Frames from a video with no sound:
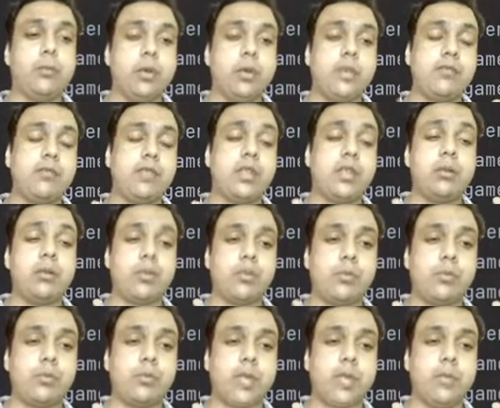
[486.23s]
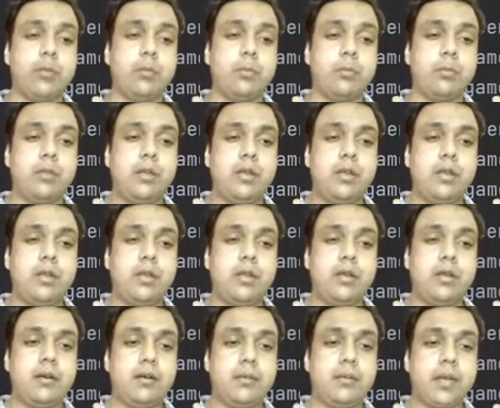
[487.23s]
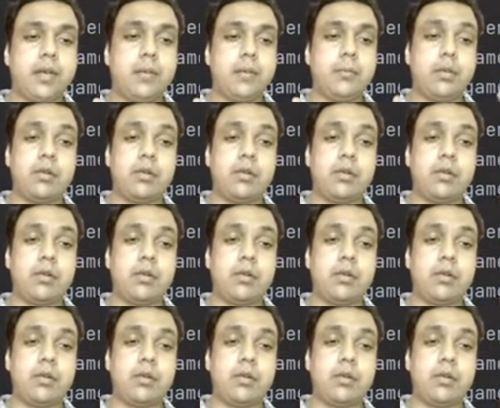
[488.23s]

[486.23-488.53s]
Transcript: more execute this while loop, right?